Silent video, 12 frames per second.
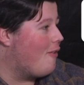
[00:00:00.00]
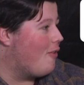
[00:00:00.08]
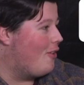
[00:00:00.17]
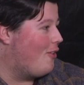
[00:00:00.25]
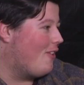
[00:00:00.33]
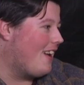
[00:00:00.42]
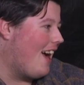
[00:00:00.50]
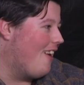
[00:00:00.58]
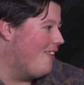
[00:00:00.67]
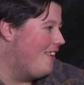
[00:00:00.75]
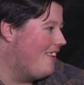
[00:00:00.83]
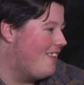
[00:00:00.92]
Karen, not
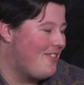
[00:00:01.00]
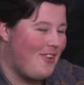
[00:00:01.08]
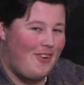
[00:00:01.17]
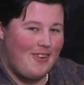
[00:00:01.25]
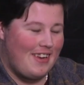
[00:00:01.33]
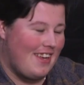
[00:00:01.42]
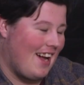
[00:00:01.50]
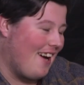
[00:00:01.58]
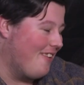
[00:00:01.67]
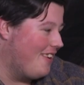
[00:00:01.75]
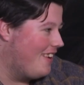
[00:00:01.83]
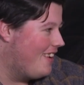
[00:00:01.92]
Karen. Sorry,
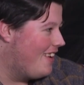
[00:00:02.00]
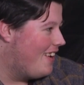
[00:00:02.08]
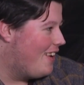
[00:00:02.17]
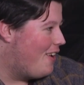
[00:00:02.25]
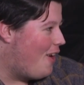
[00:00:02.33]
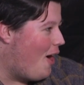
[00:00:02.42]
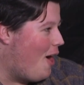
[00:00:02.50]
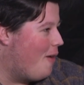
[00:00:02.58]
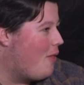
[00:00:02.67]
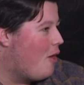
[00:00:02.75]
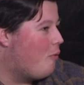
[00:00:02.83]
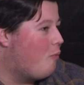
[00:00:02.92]
Karen.